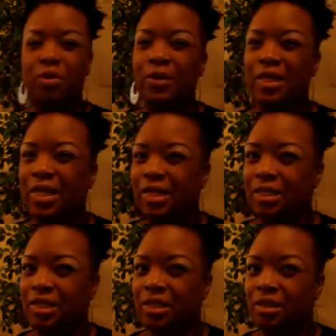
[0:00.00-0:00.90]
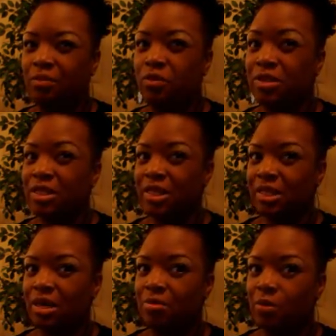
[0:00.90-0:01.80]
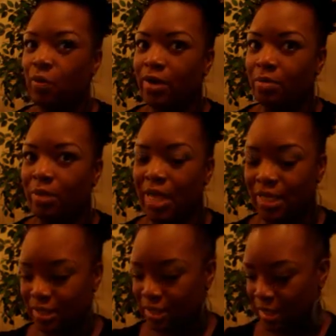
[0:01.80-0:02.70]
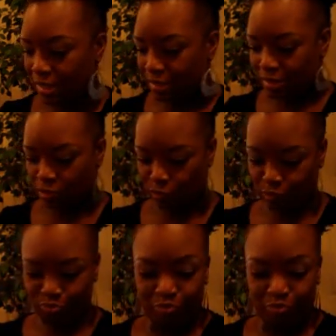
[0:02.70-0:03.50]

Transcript: More than likely, more than likely I'll be wearing black tonight, so